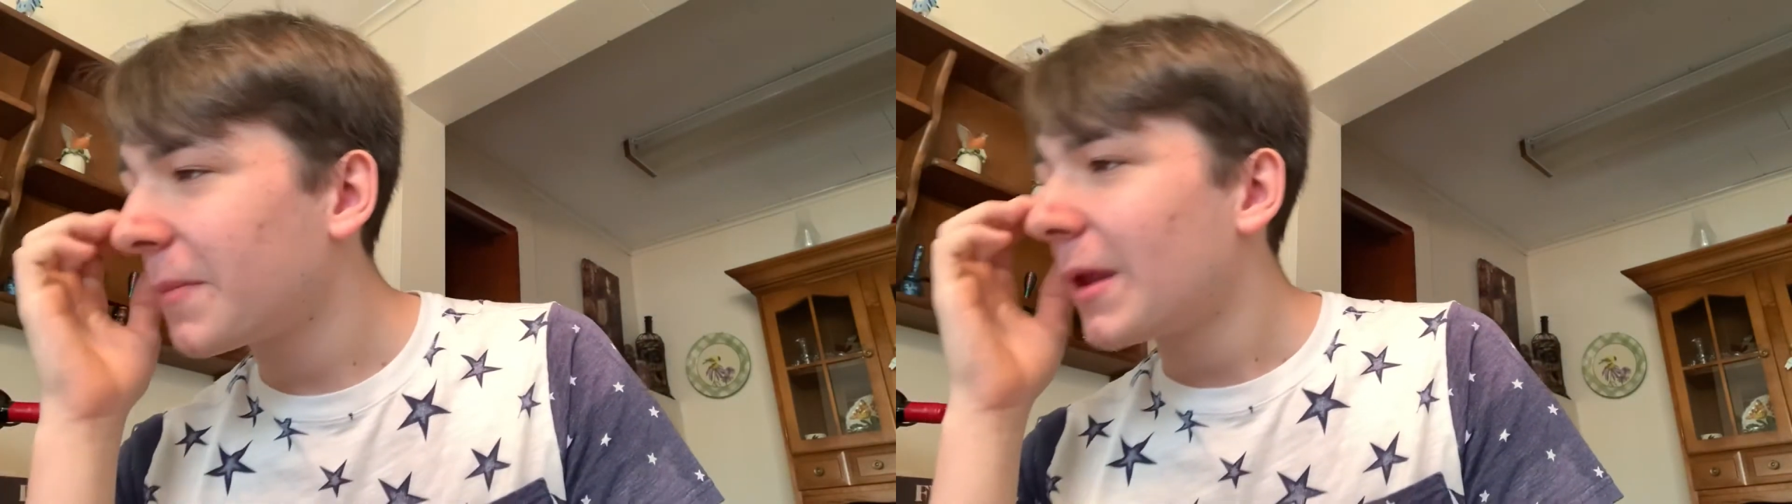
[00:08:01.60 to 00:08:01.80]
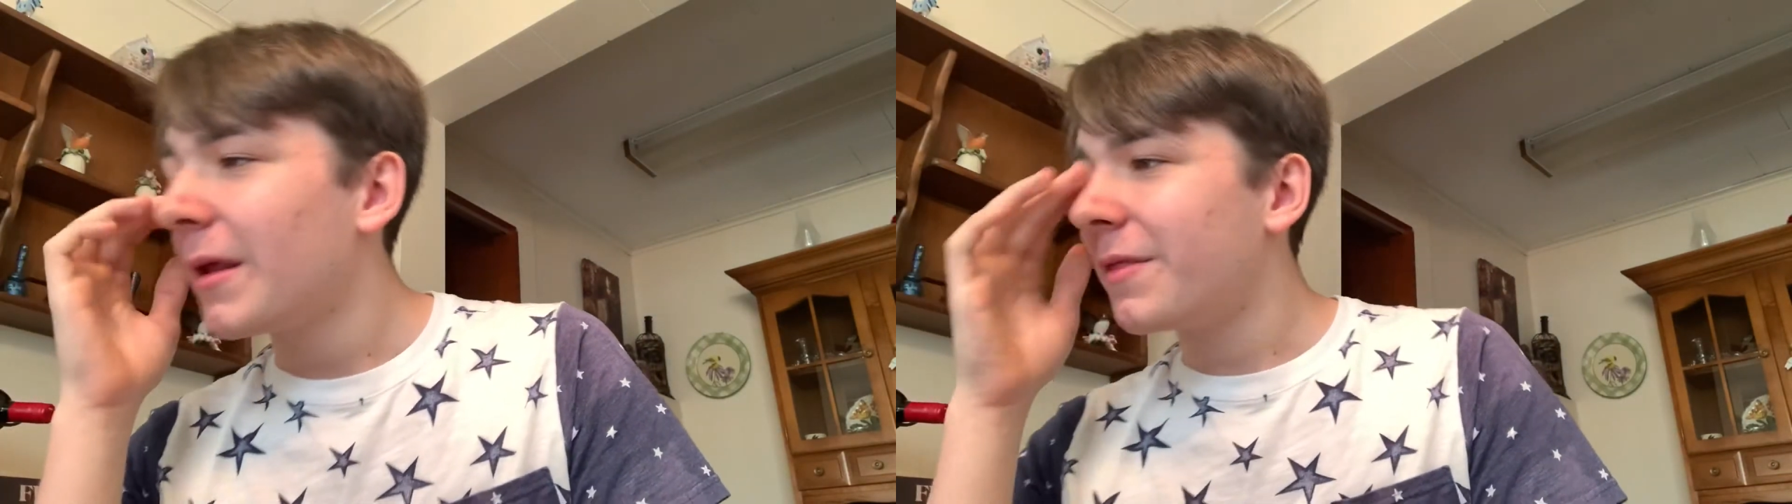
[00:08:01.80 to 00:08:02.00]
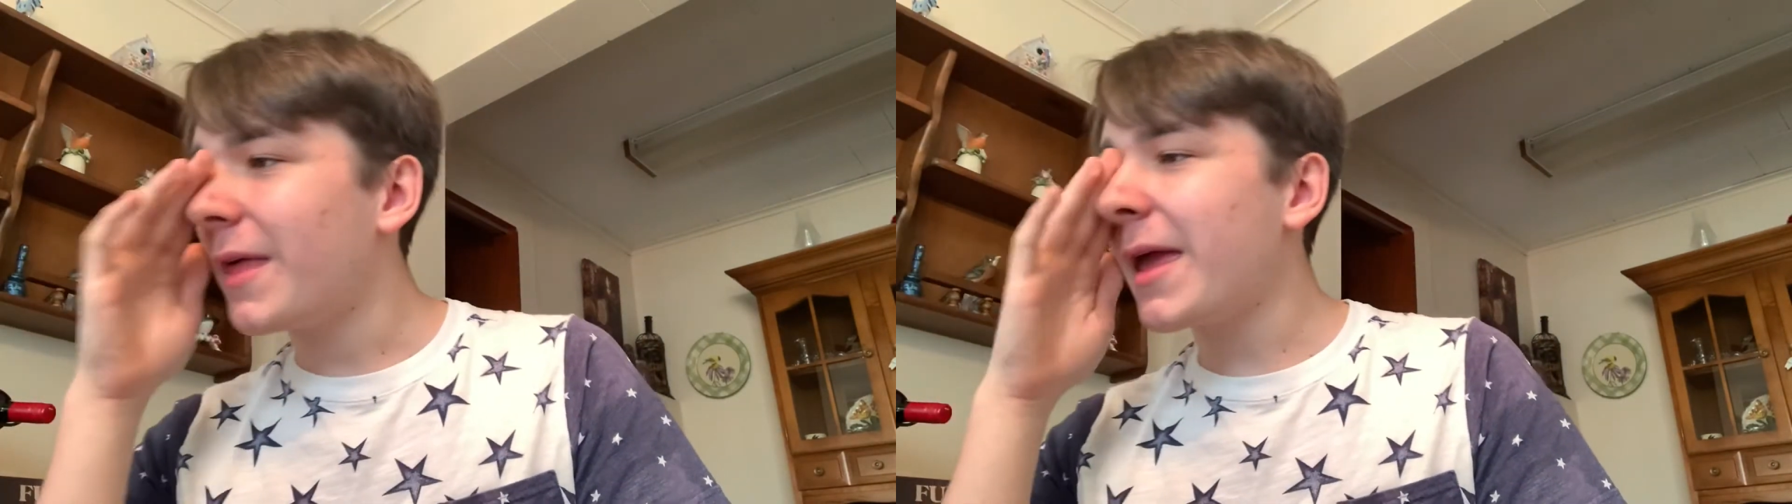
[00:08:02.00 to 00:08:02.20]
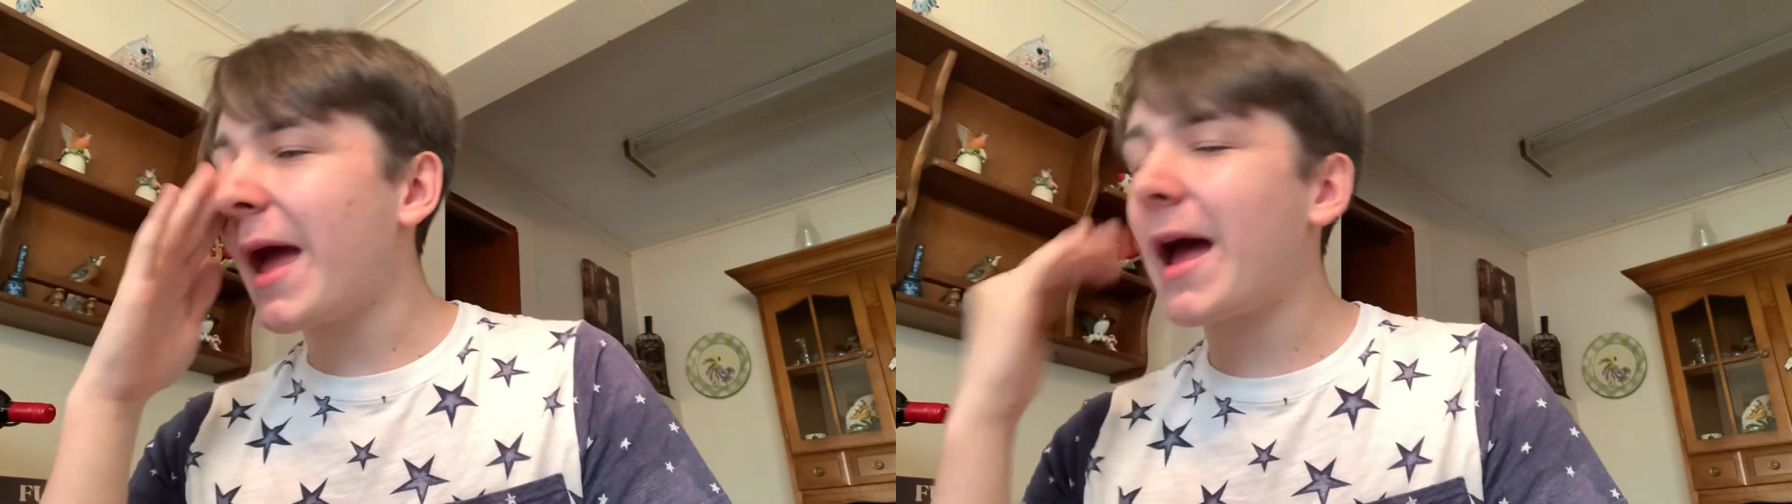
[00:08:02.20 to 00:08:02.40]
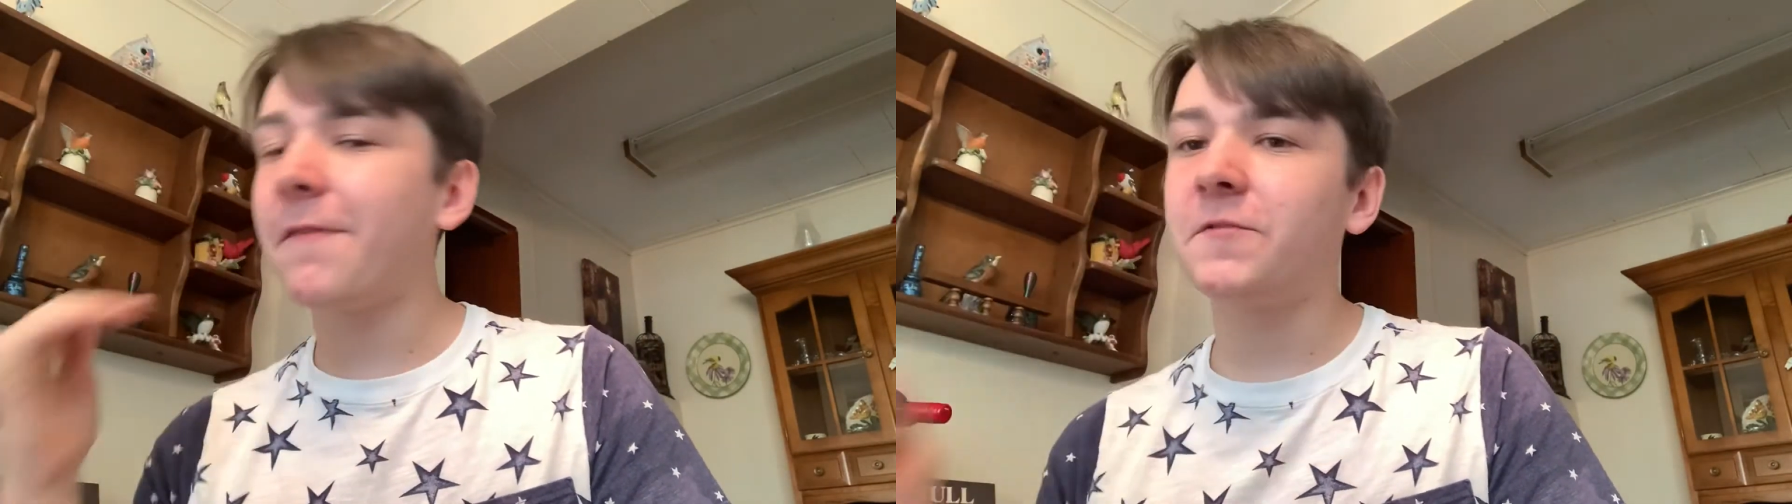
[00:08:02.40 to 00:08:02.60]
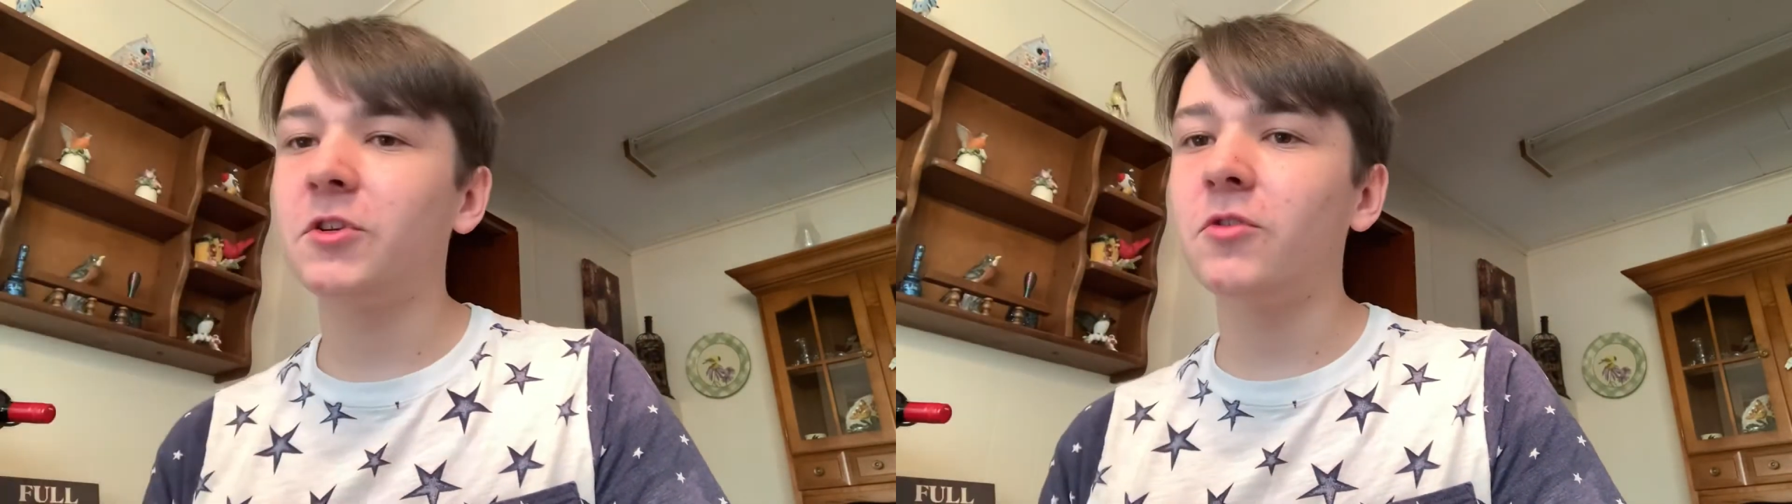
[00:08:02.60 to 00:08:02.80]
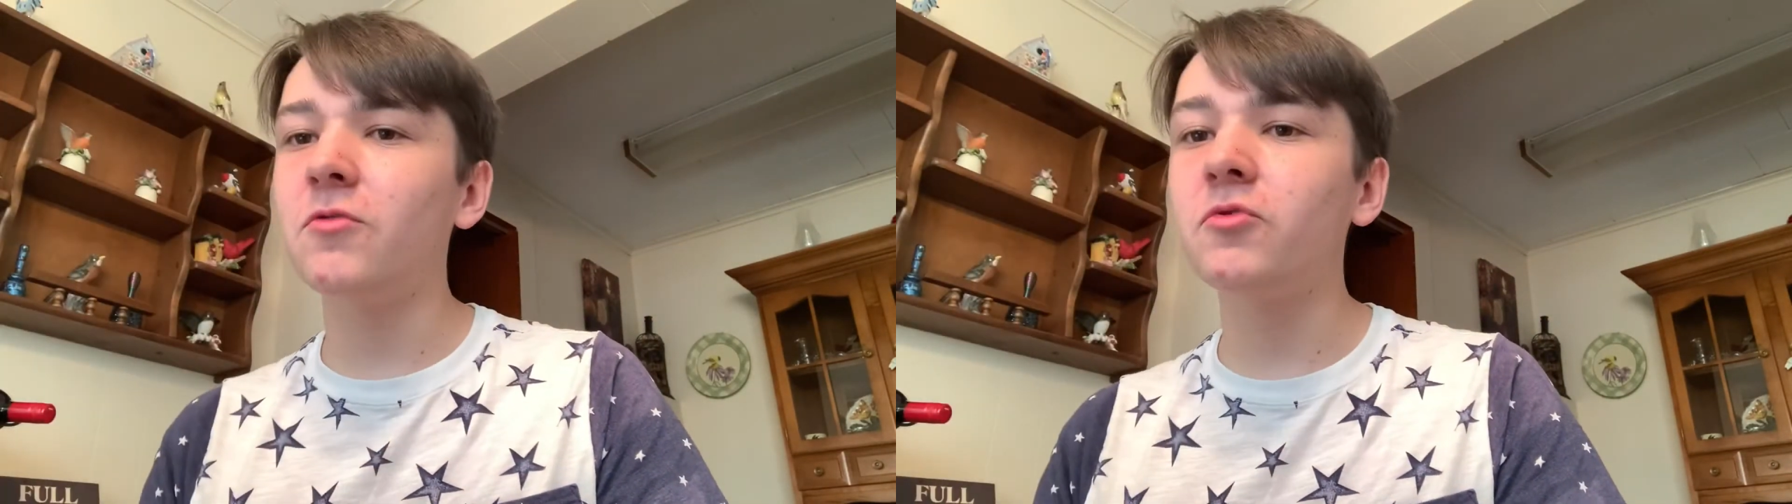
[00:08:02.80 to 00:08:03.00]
they have to